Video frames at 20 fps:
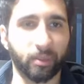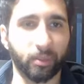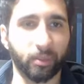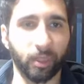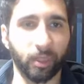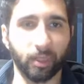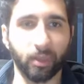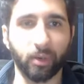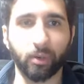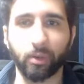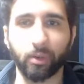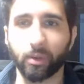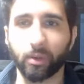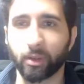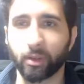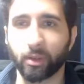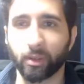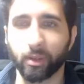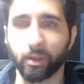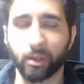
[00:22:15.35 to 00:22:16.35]
below,
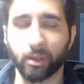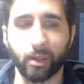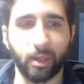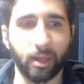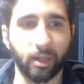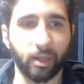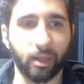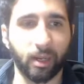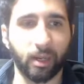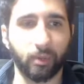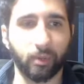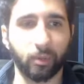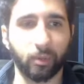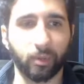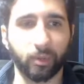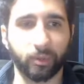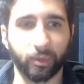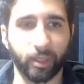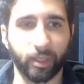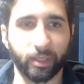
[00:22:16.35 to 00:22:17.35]
and I
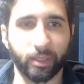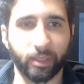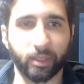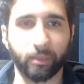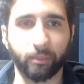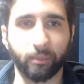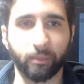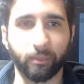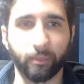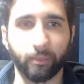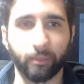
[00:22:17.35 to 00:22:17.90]
will address them.